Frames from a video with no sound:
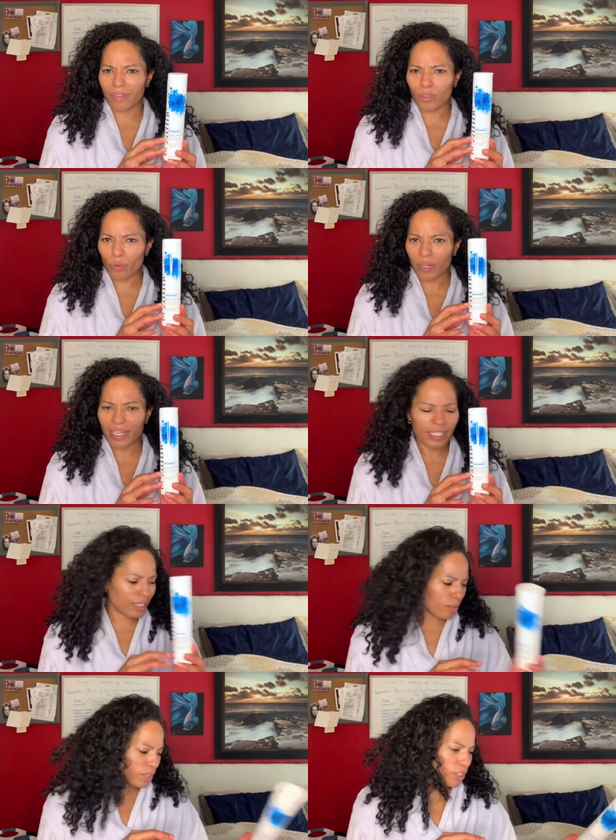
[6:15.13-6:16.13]
chloride in
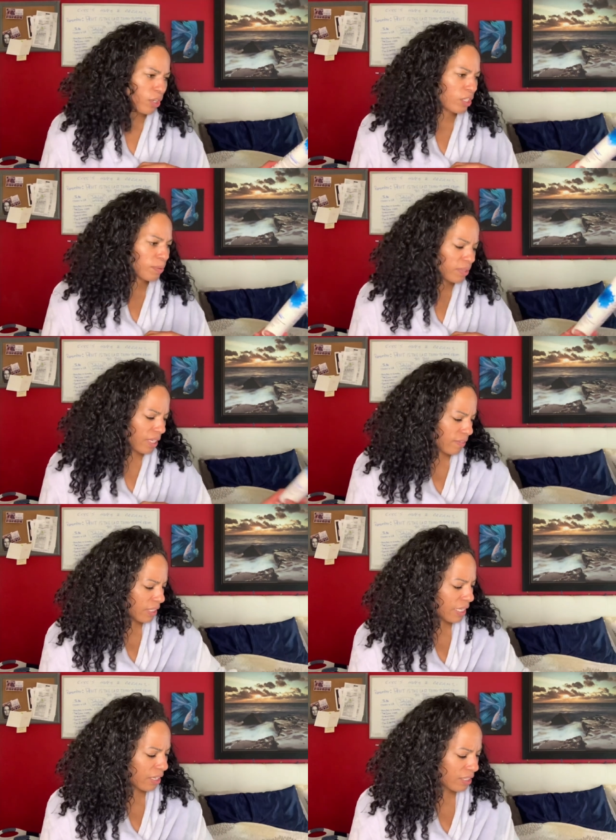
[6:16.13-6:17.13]
it, which you're not supposed to have in
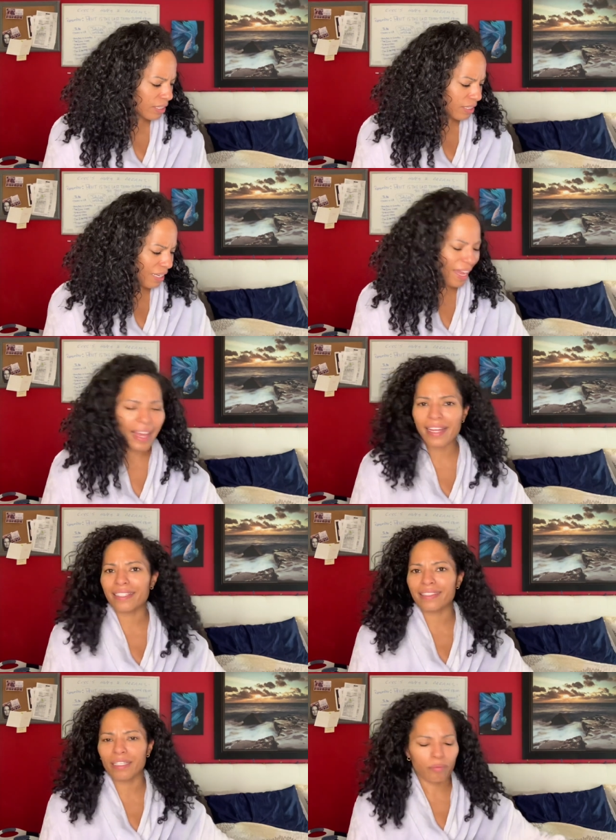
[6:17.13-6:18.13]
keratin.
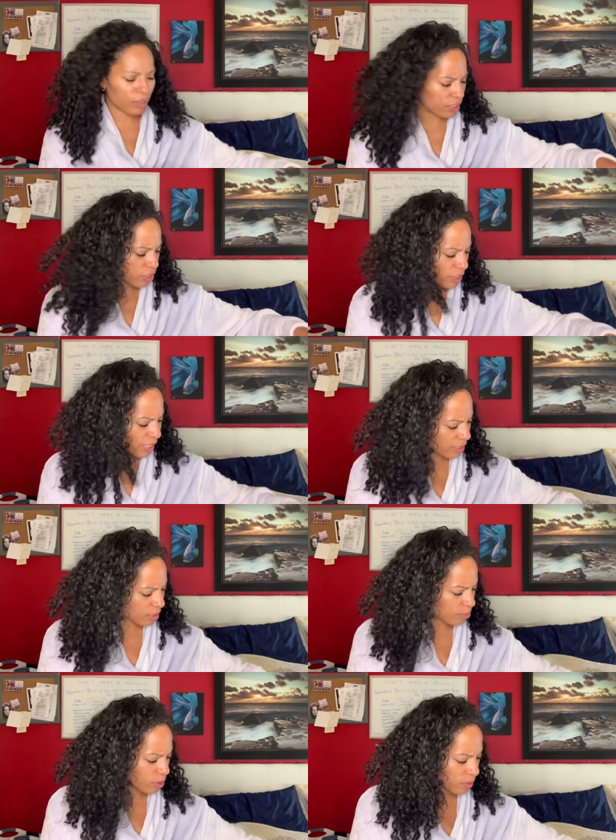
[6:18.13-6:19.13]
And I'm pretty sure it has
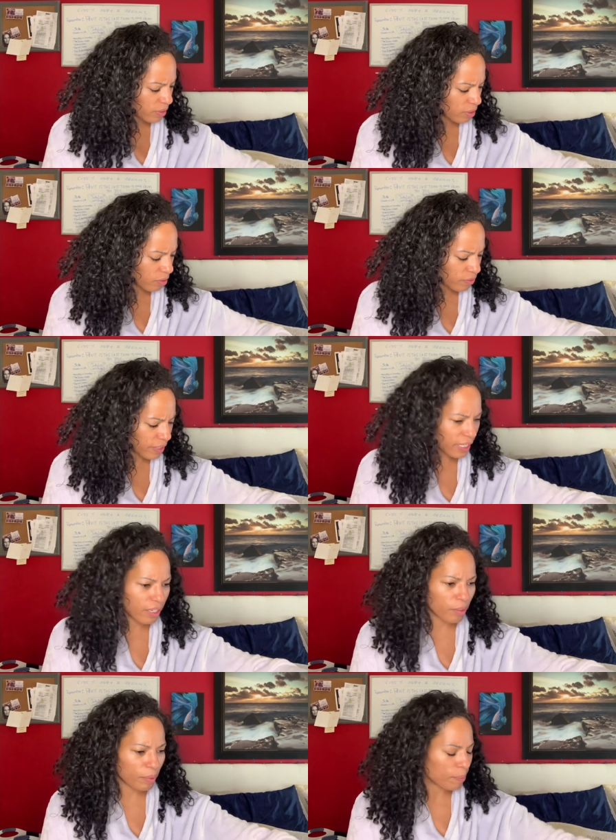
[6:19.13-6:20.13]
some sort of sulfate, I
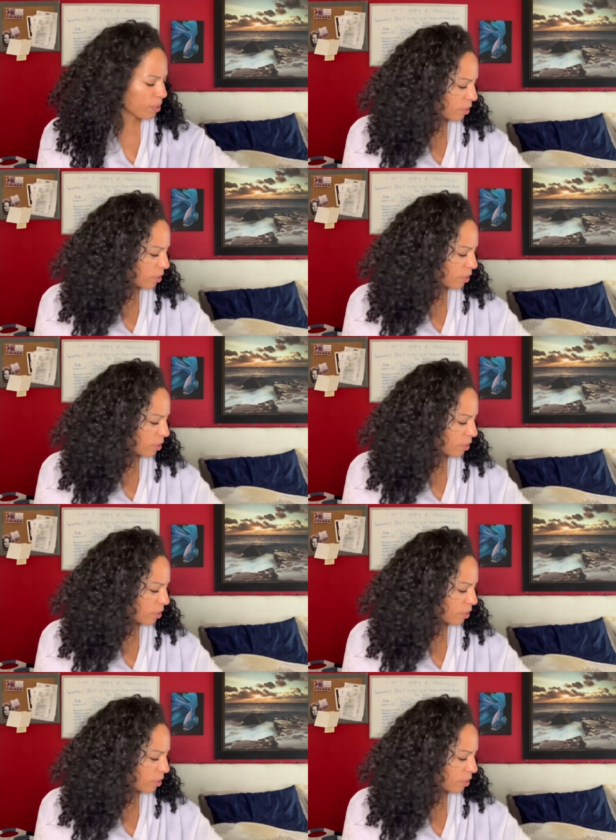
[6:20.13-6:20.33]
remember.